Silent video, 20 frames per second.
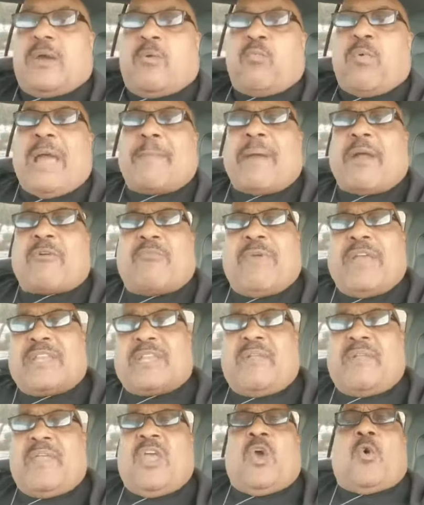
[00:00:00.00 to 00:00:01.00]
Why am I
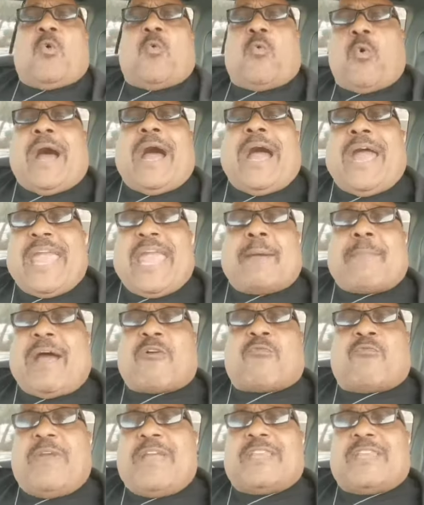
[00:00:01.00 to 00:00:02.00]
reading? Why am I
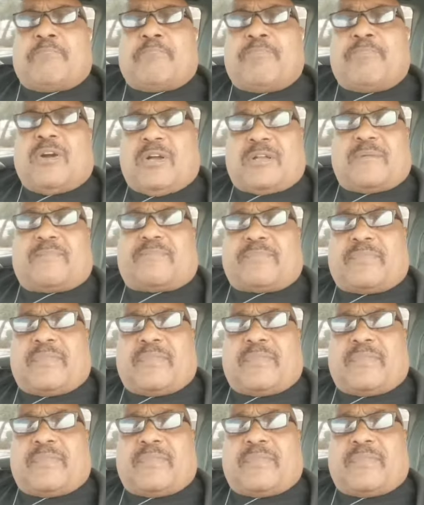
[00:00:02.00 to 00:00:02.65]
reading the book